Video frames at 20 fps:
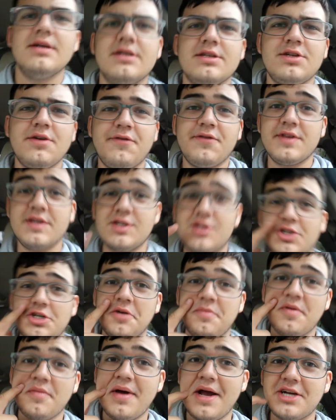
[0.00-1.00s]
So for this
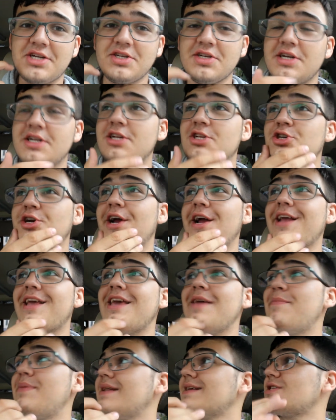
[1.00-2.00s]
trip, I'm actually going to try and
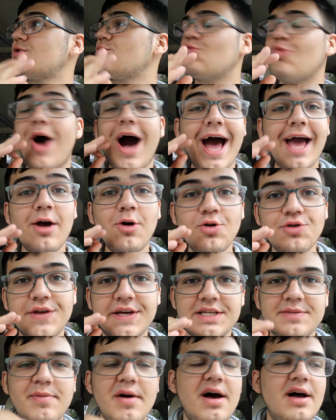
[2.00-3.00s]
keep it as wild
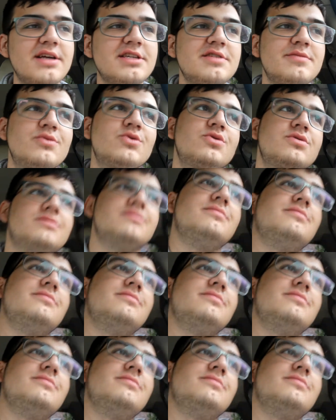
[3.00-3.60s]
as possible.